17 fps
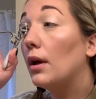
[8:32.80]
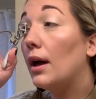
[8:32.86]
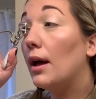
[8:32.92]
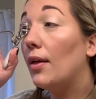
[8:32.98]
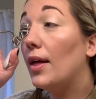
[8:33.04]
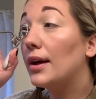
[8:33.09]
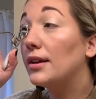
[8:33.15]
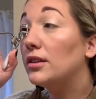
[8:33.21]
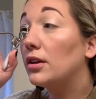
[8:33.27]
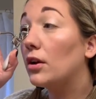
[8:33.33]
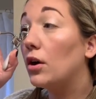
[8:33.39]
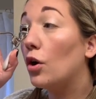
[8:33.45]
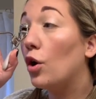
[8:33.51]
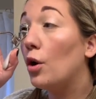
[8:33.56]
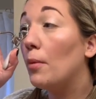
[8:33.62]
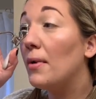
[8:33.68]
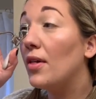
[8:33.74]
I like to
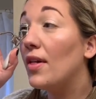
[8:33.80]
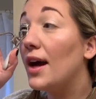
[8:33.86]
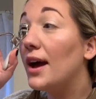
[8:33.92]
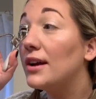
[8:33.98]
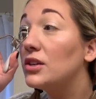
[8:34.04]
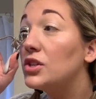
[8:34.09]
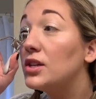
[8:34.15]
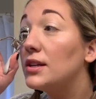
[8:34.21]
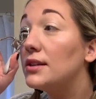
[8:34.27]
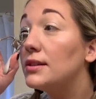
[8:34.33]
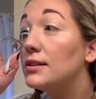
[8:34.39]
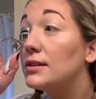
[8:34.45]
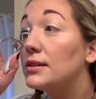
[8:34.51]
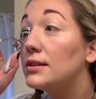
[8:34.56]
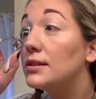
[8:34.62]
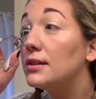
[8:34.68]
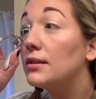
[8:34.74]
curl my
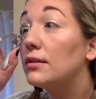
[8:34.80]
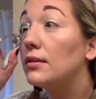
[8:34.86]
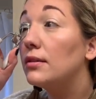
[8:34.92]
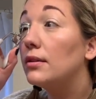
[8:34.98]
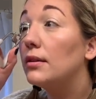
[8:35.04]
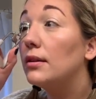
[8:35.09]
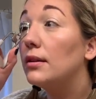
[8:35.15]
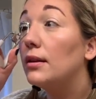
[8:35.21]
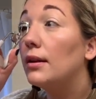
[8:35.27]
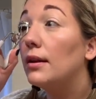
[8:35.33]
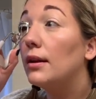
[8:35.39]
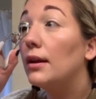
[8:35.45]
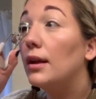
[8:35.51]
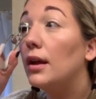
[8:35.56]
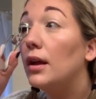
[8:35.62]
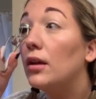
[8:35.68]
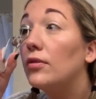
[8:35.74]
lashes.
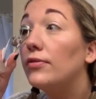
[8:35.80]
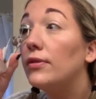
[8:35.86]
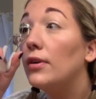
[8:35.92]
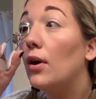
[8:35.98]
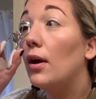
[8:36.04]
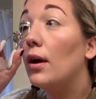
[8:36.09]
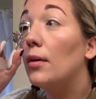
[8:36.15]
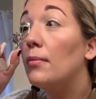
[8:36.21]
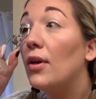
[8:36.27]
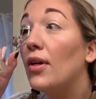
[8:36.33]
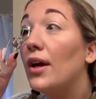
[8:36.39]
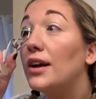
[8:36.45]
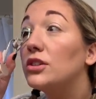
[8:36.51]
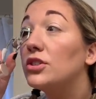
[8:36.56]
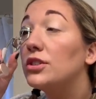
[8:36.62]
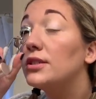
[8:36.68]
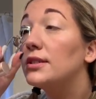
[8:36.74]
If not, my
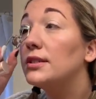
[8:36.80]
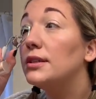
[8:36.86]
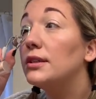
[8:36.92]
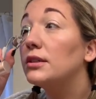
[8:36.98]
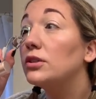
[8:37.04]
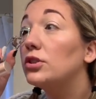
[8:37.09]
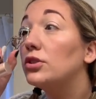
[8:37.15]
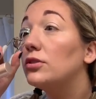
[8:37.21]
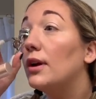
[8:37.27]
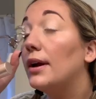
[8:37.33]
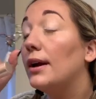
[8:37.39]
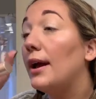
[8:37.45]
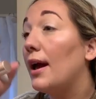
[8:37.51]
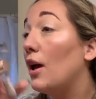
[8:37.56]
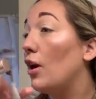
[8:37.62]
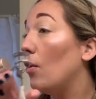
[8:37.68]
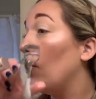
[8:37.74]
lashes stick straight
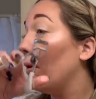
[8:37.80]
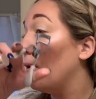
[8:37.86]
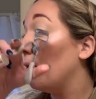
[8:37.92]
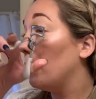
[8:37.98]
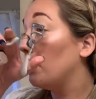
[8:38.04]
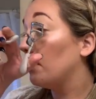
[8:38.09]
out.